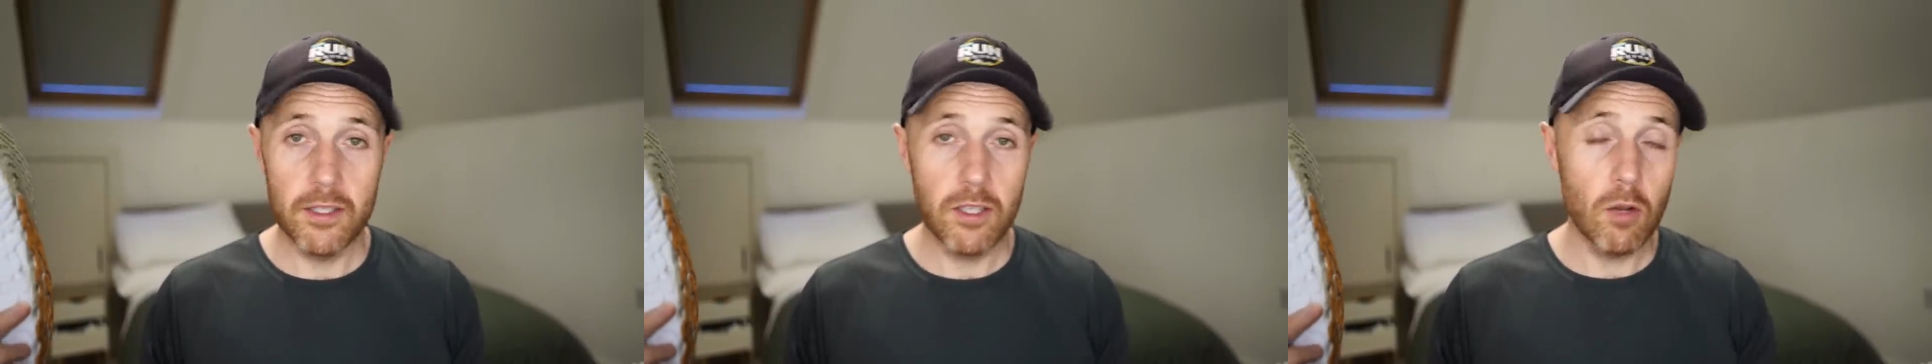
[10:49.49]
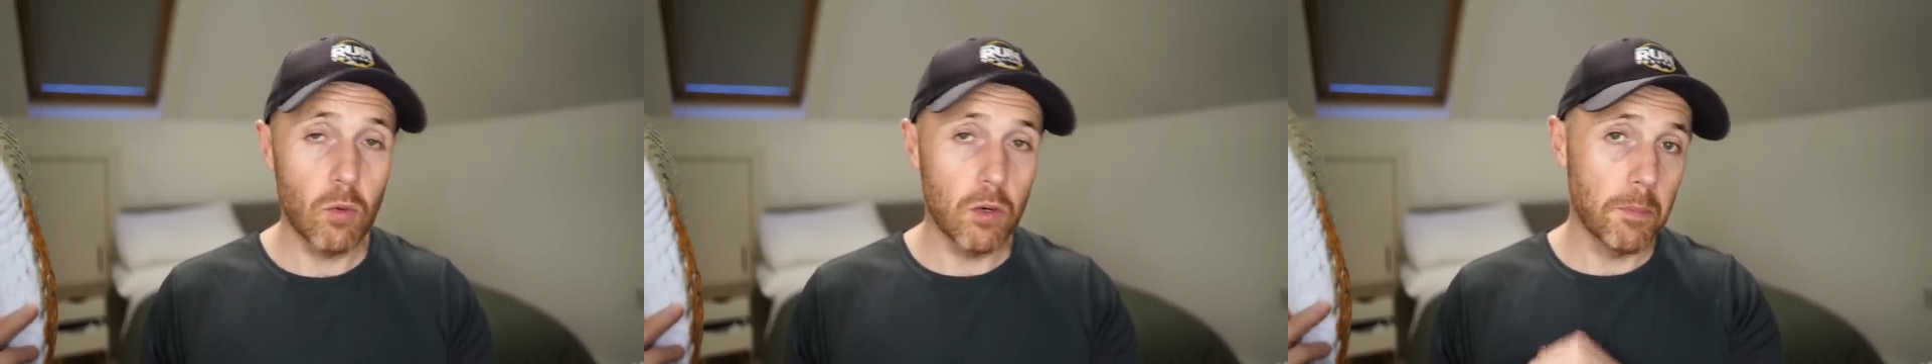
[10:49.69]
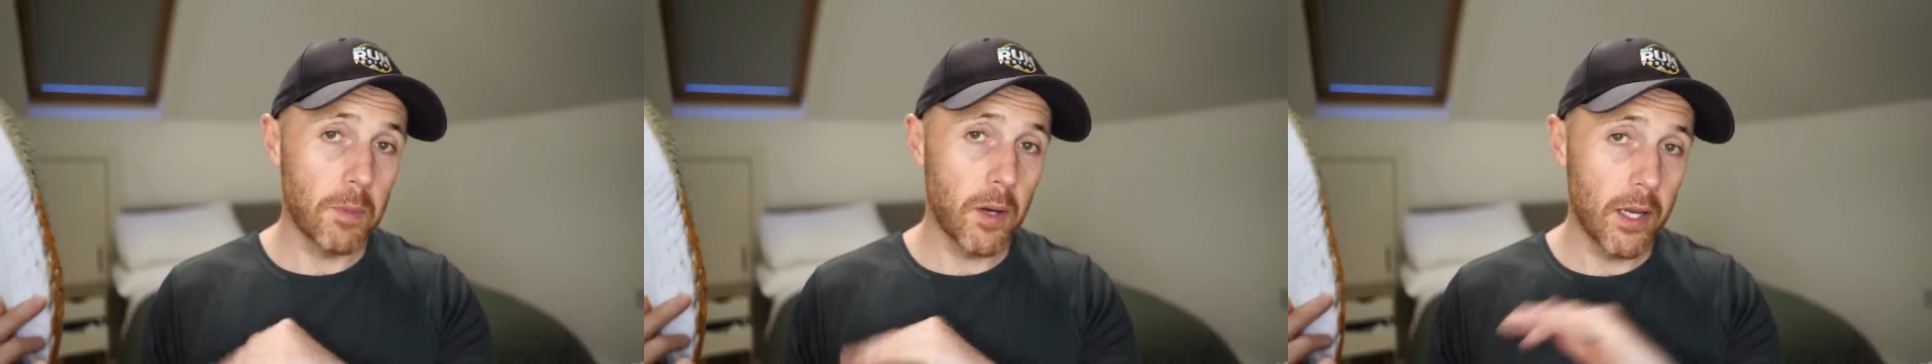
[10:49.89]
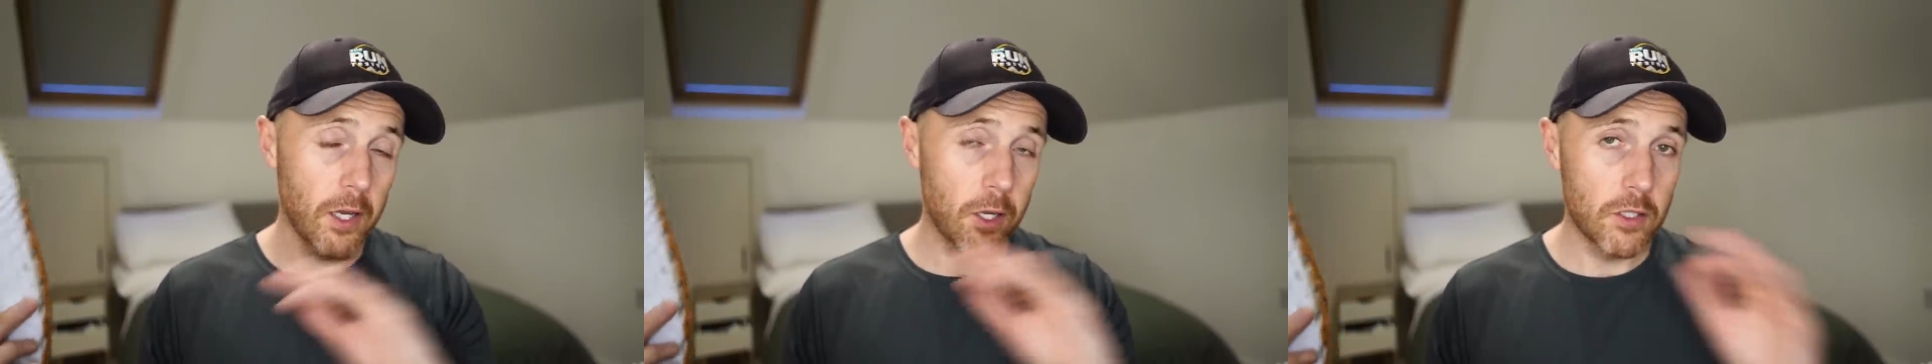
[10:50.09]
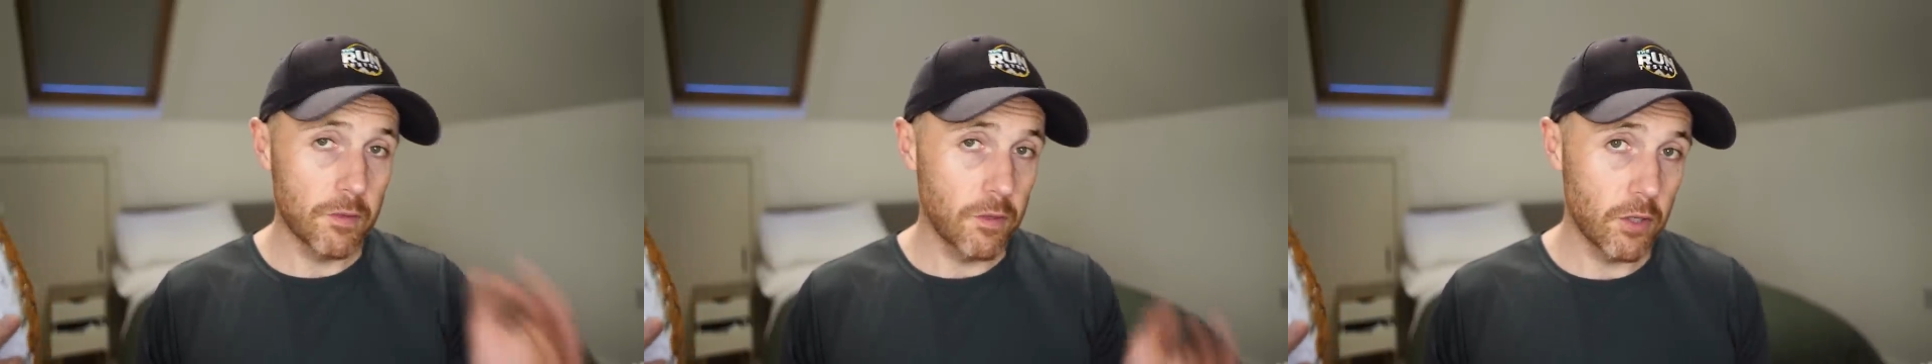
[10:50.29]
they don't want to buy
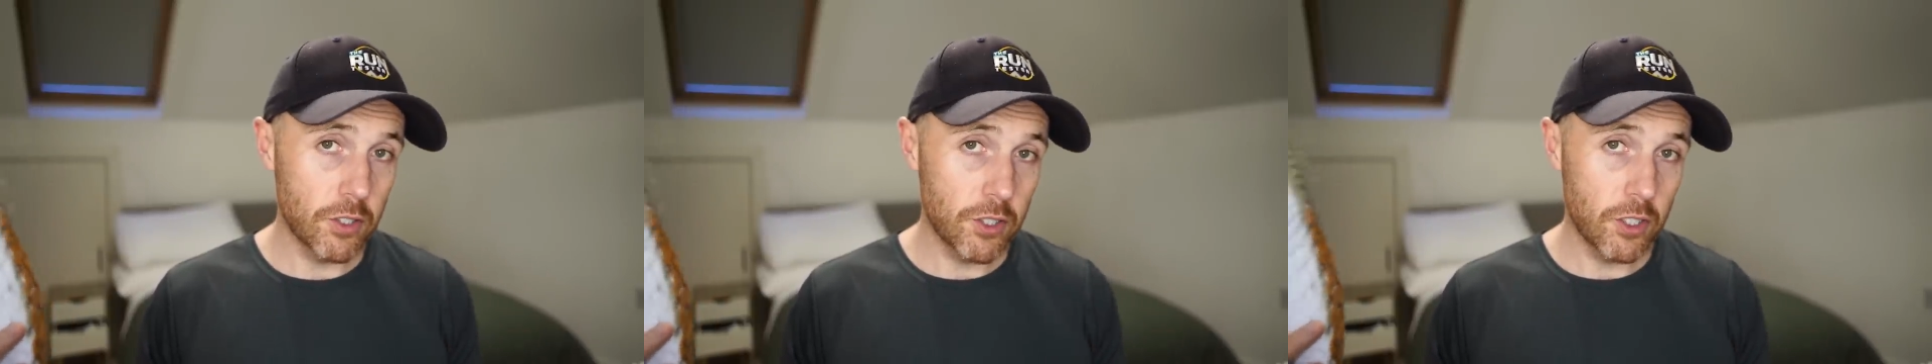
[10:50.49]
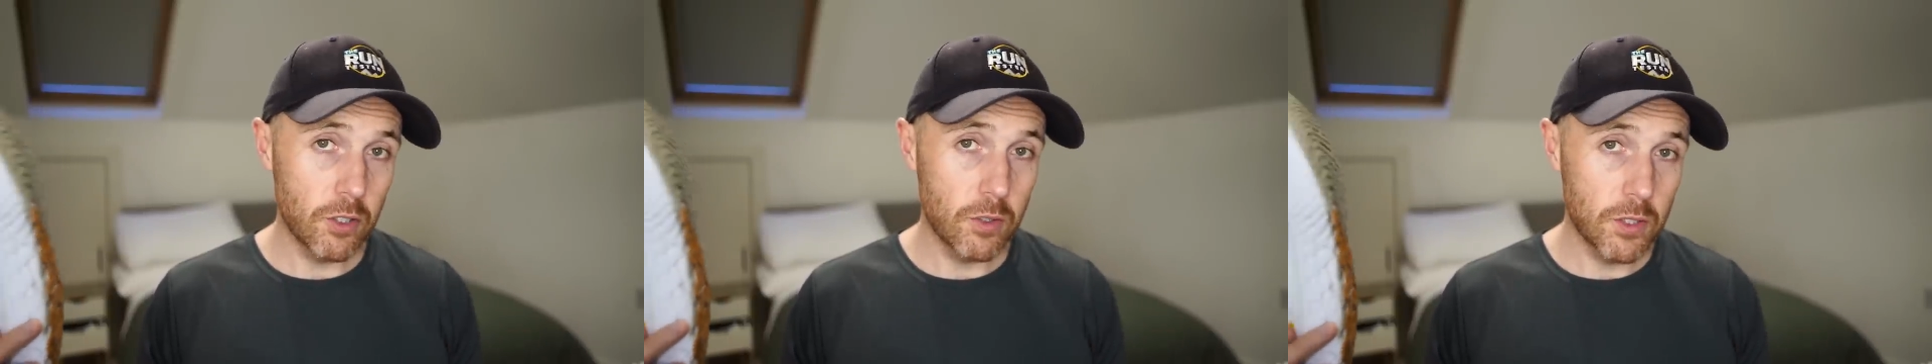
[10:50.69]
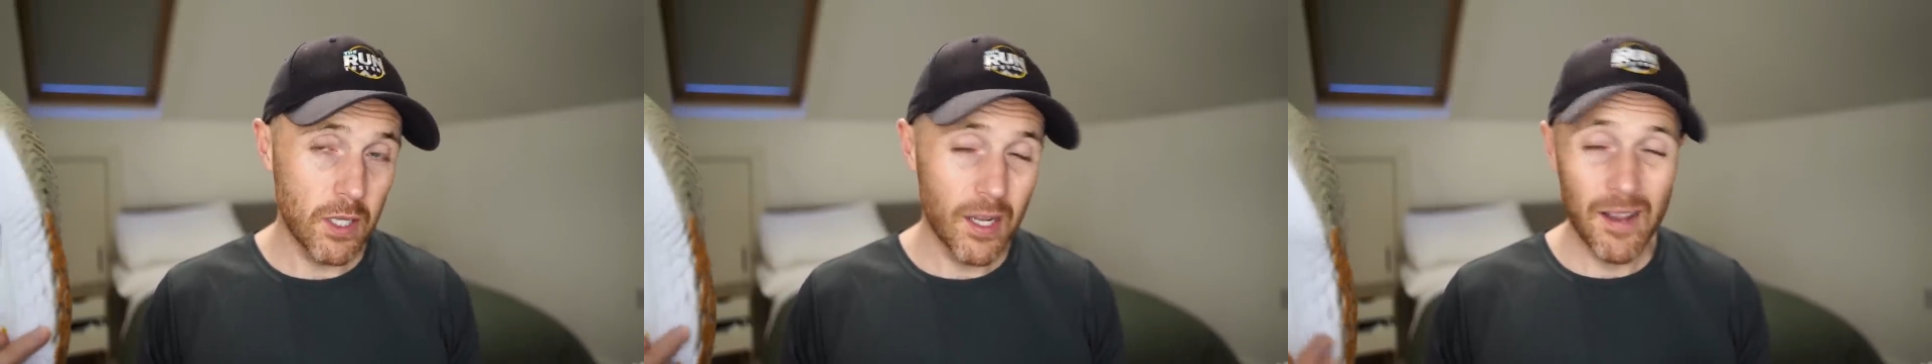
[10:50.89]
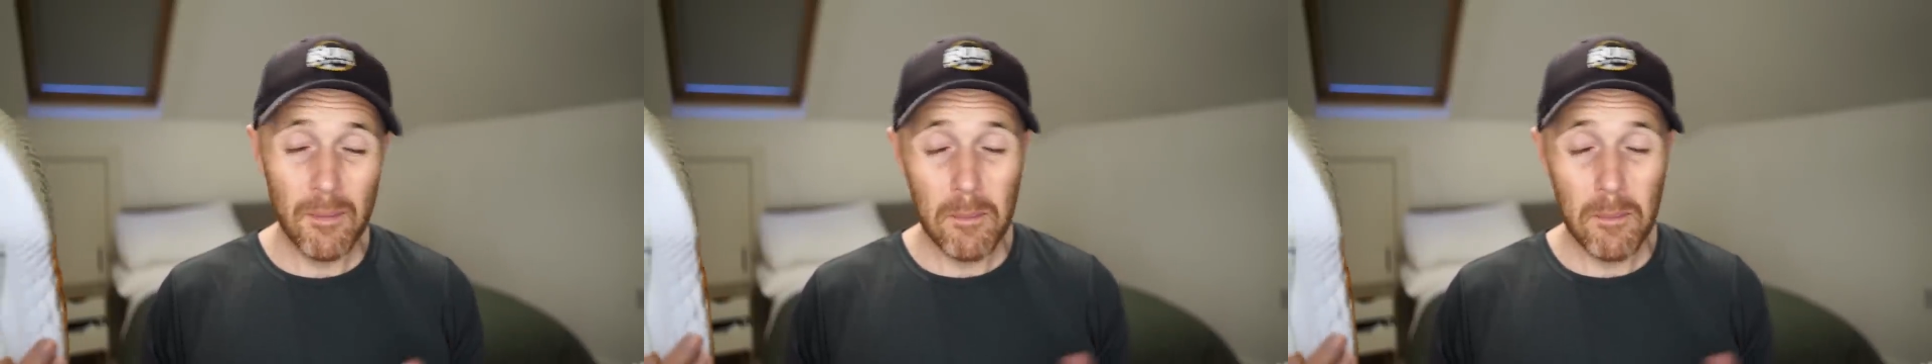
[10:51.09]
loads of other shoes.